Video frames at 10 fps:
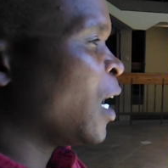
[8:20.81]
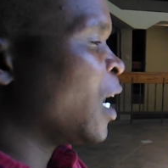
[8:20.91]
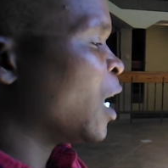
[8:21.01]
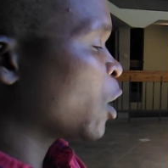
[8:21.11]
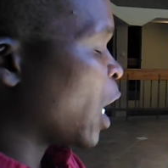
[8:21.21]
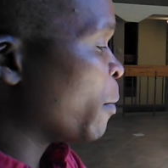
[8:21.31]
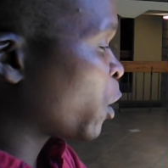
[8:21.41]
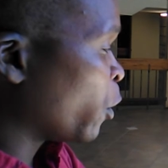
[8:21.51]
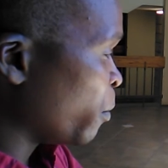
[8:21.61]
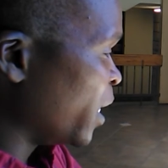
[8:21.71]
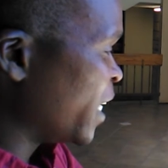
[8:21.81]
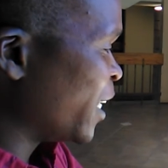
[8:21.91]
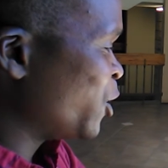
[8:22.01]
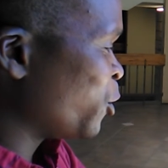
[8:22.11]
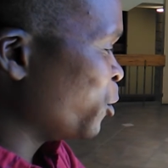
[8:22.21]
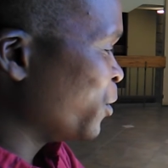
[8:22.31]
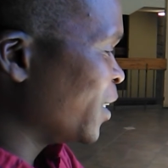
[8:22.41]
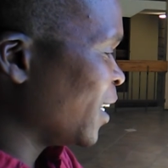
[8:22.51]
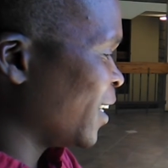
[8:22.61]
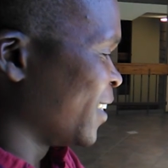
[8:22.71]
I'm a comedian
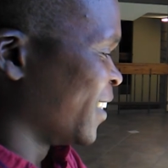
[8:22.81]
too.